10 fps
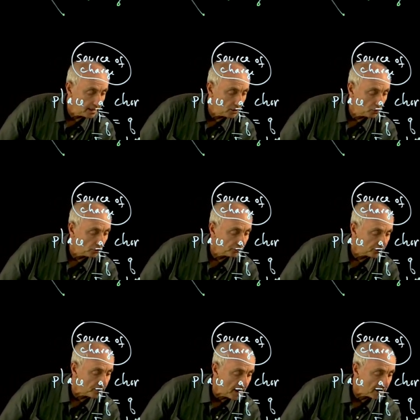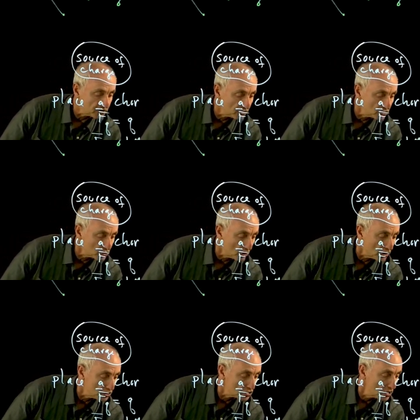equals the mass of the
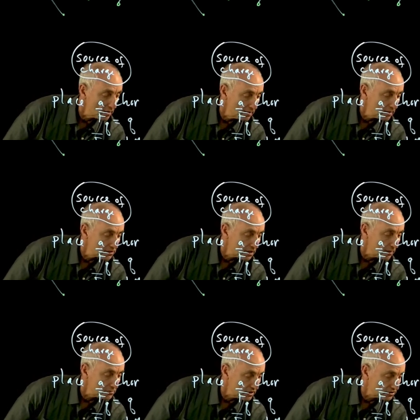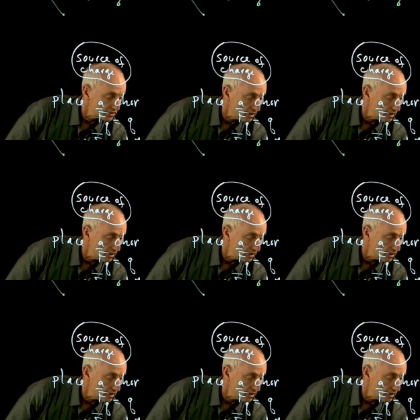charge times the